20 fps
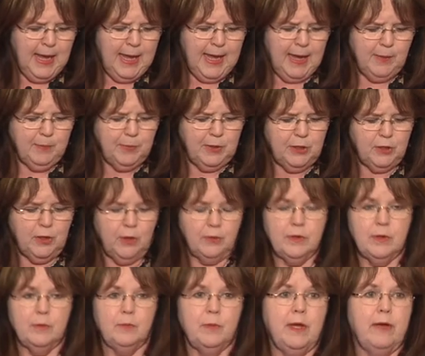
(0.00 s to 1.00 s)
And we know
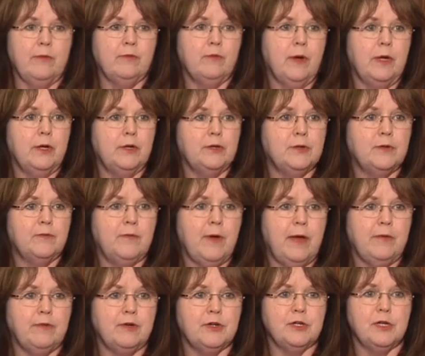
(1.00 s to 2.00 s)
that we have greater
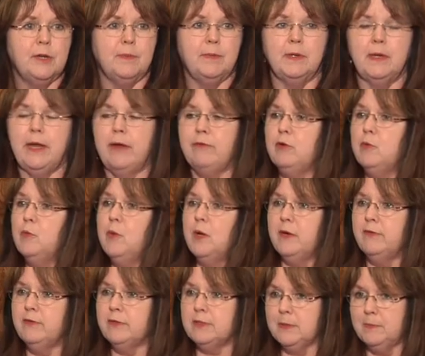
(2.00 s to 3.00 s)
survivorship, and every one
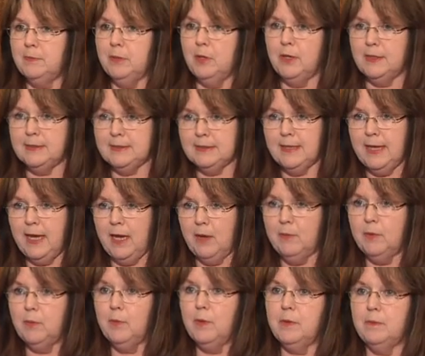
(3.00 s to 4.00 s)
of us applauds that.
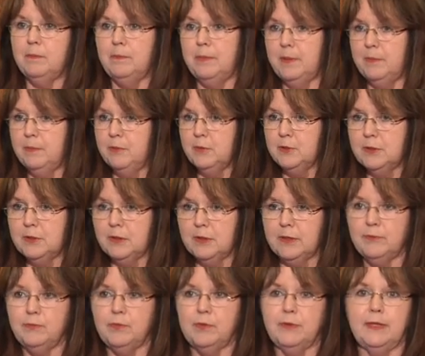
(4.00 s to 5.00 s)
We want people to
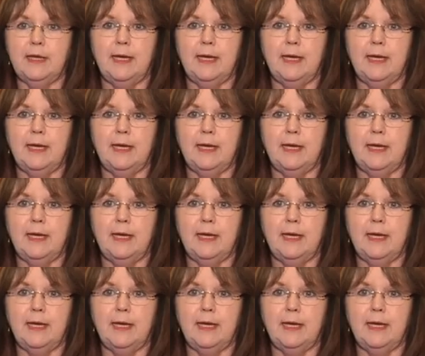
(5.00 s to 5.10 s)
live with